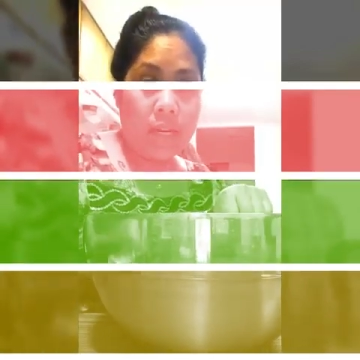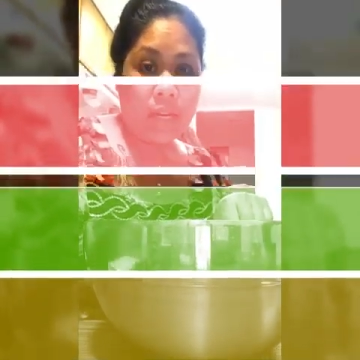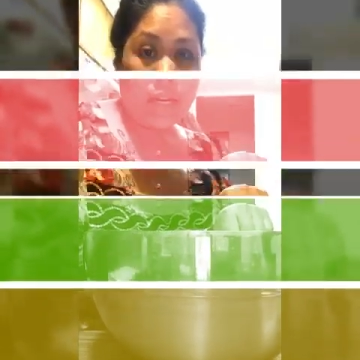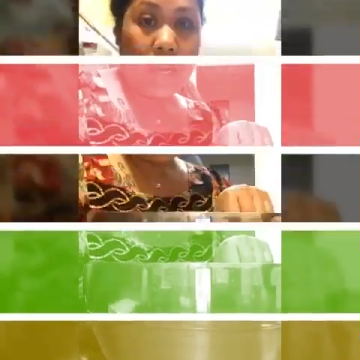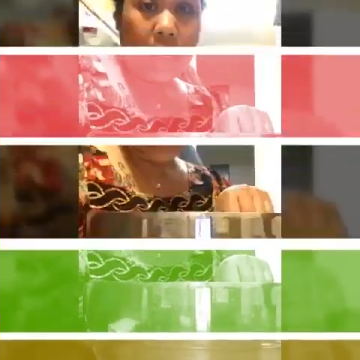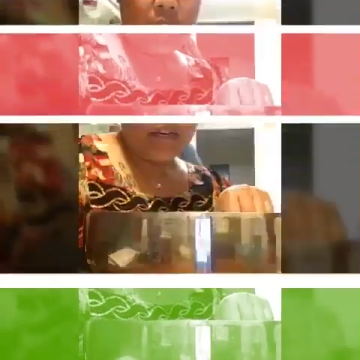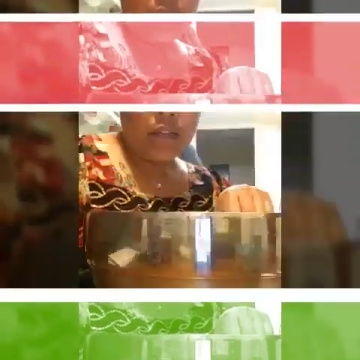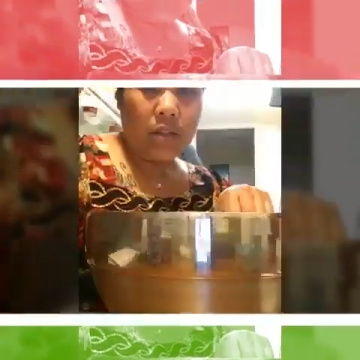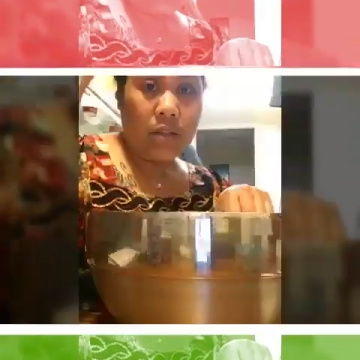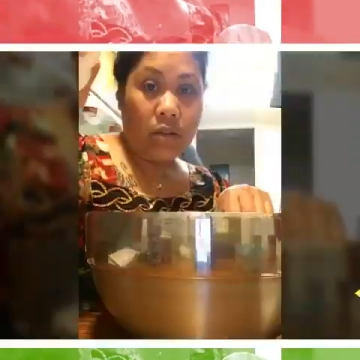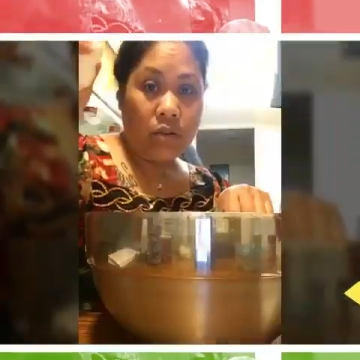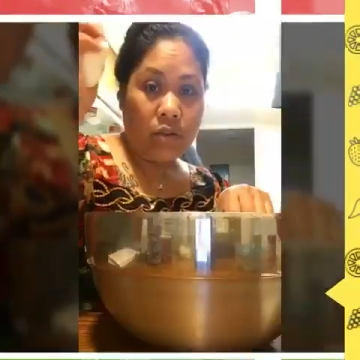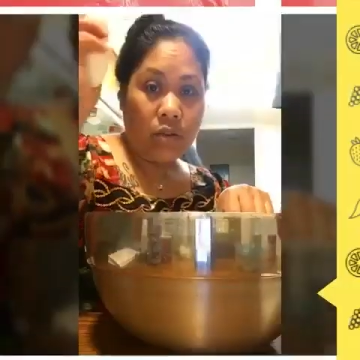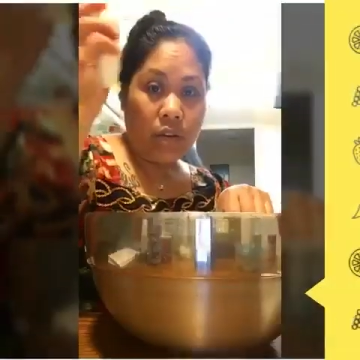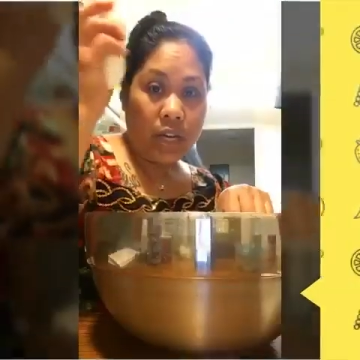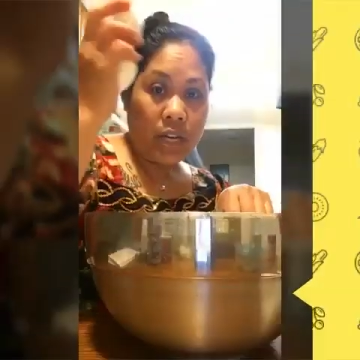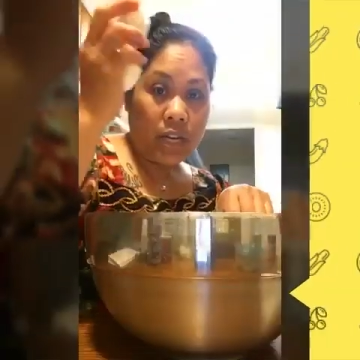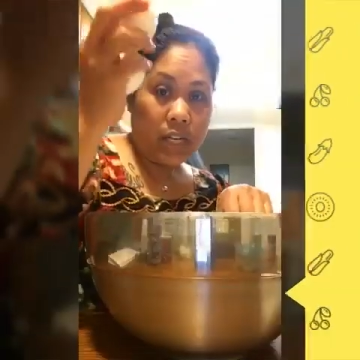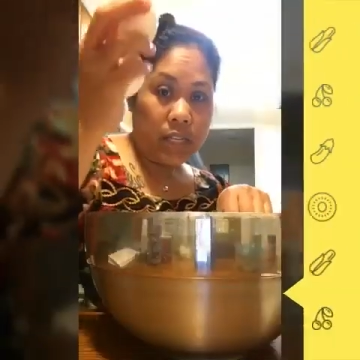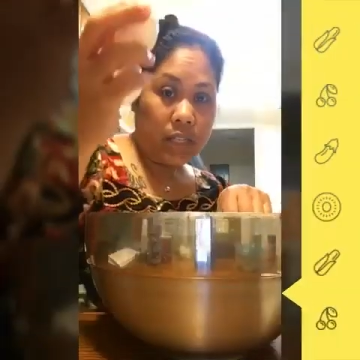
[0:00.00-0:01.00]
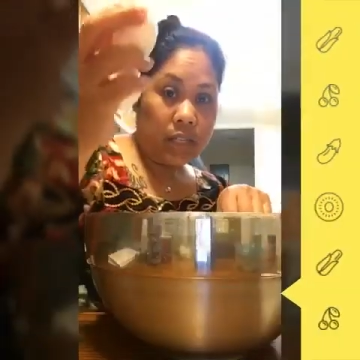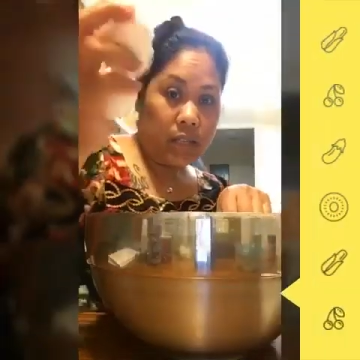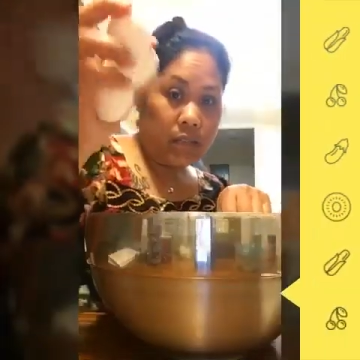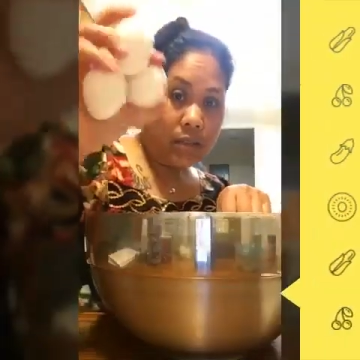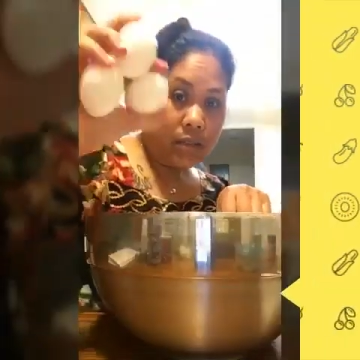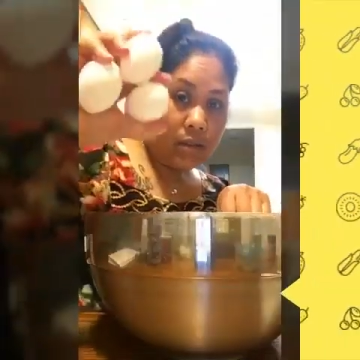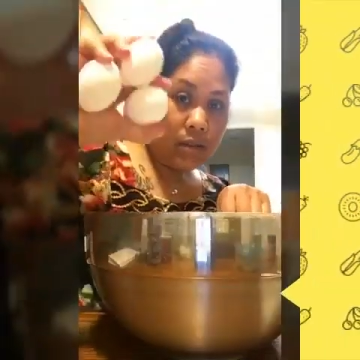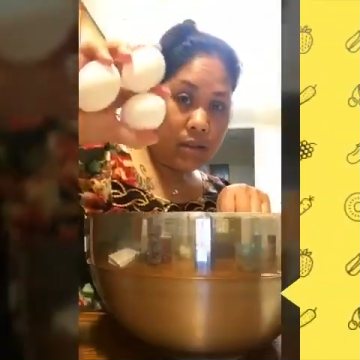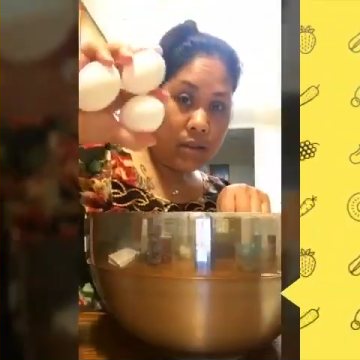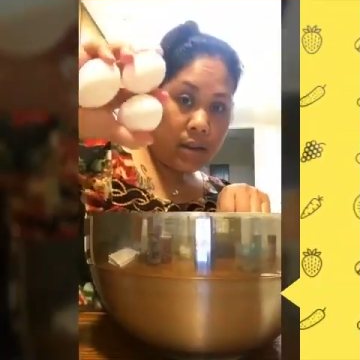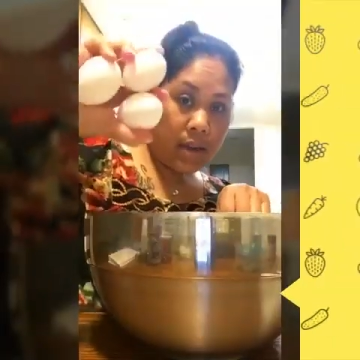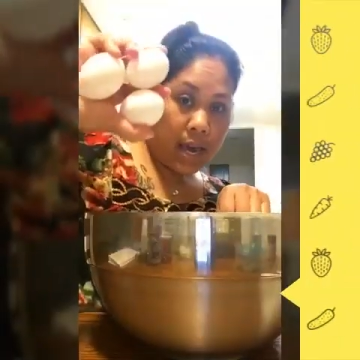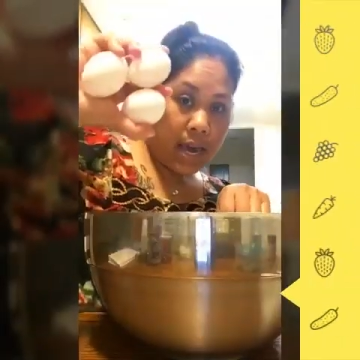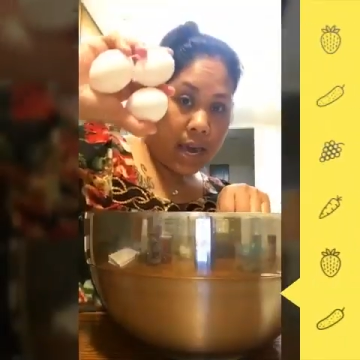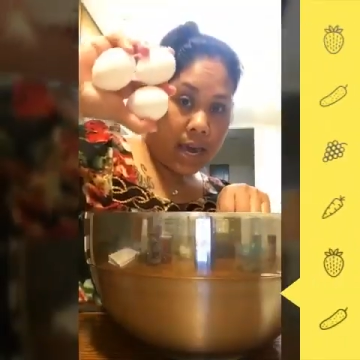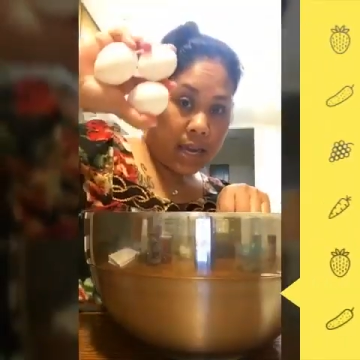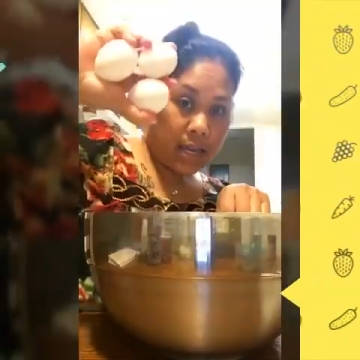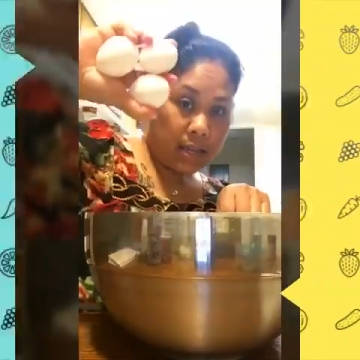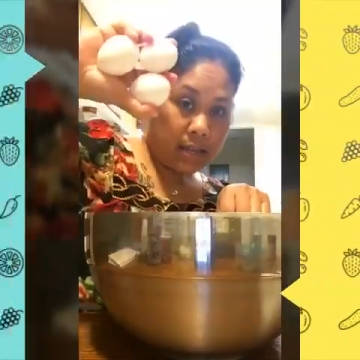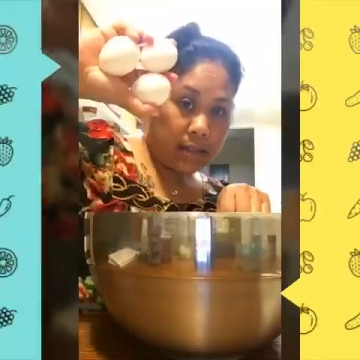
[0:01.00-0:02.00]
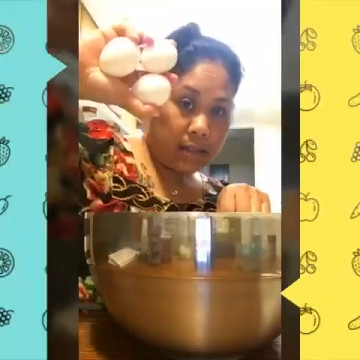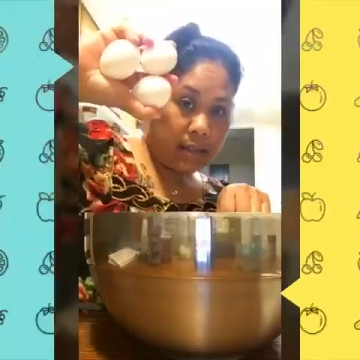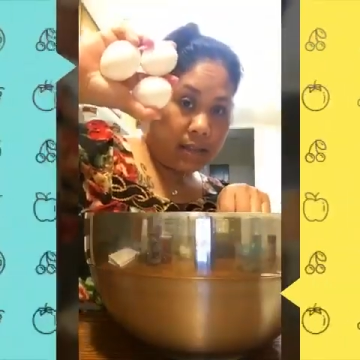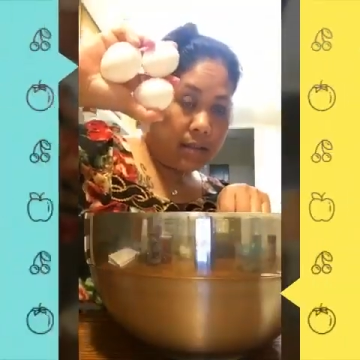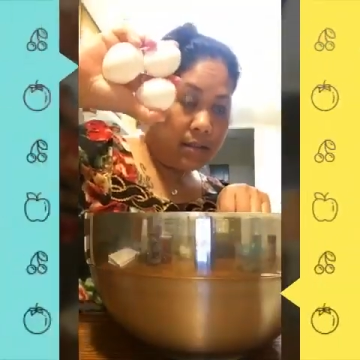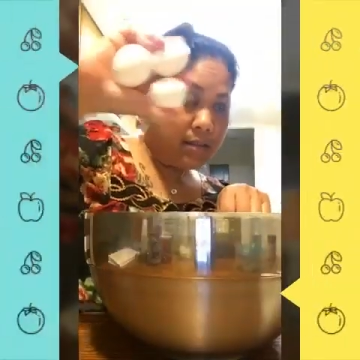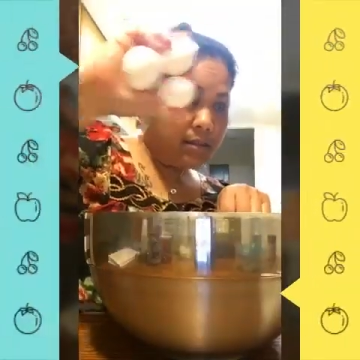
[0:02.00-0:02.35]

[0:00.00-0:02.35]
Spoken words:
gonna do is eggs.